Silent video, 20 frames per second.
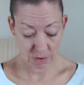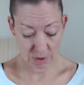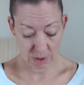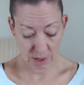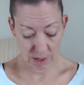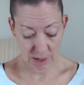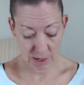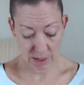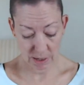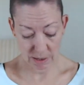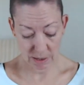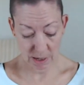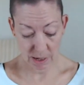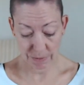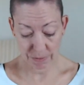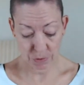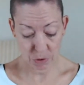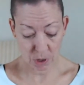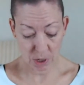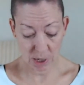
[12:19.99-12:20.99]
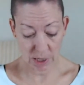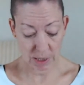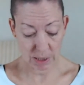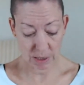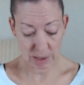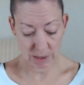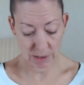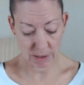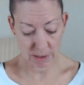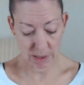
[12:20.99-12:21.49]
And I've
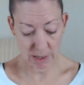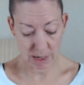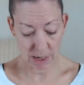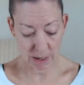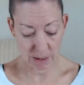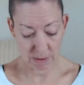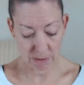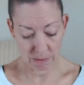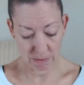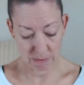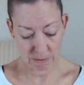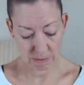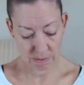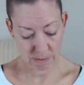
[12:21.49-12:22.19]
tried, I